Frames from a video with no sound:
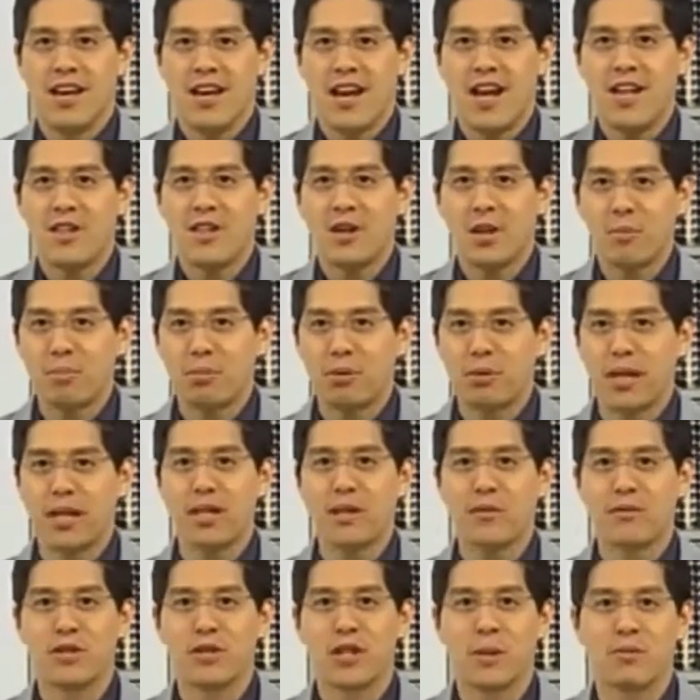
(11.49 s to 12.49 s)
And there are plenty
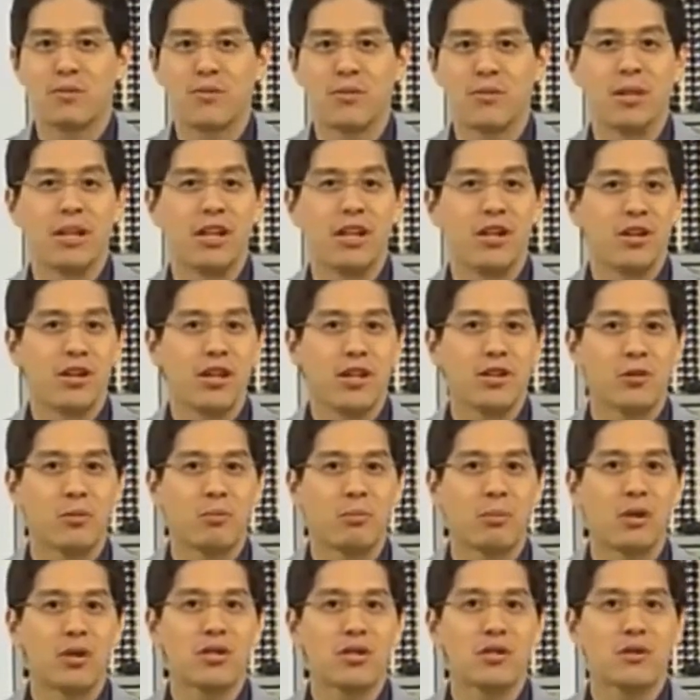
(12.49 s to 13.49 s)
of tips from the internet to
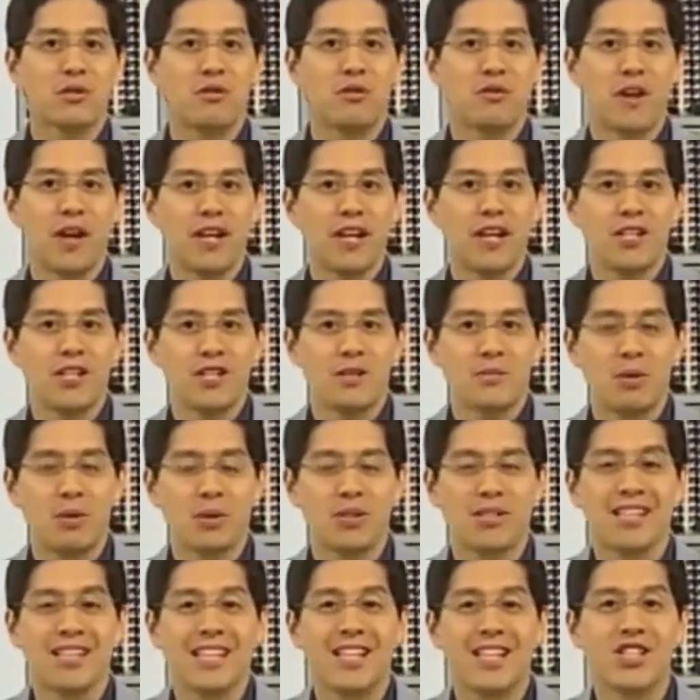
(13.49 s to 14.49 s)
personal finance books,
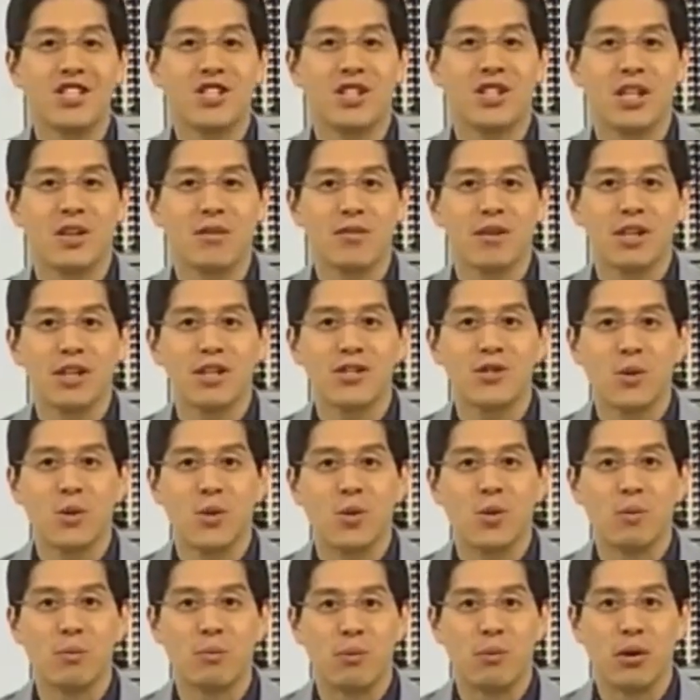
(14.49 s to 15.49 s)
each giving its
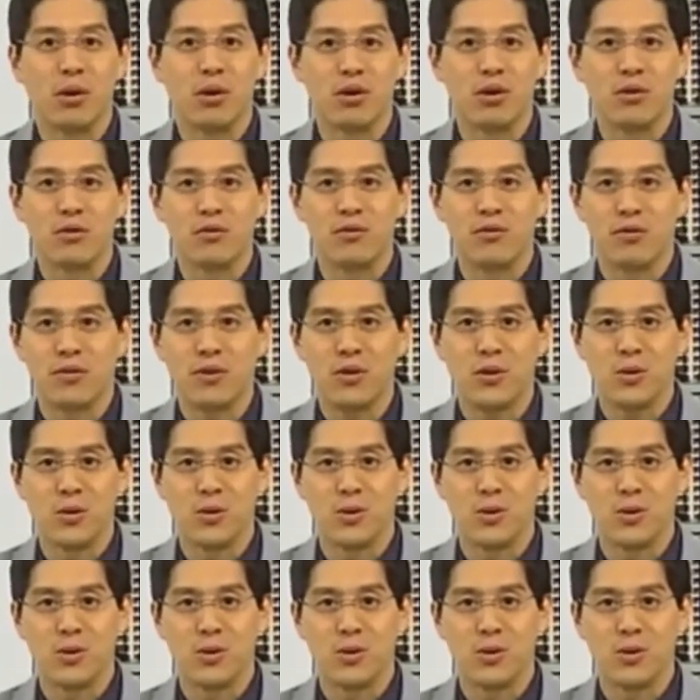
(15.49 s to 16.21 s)
own point of view.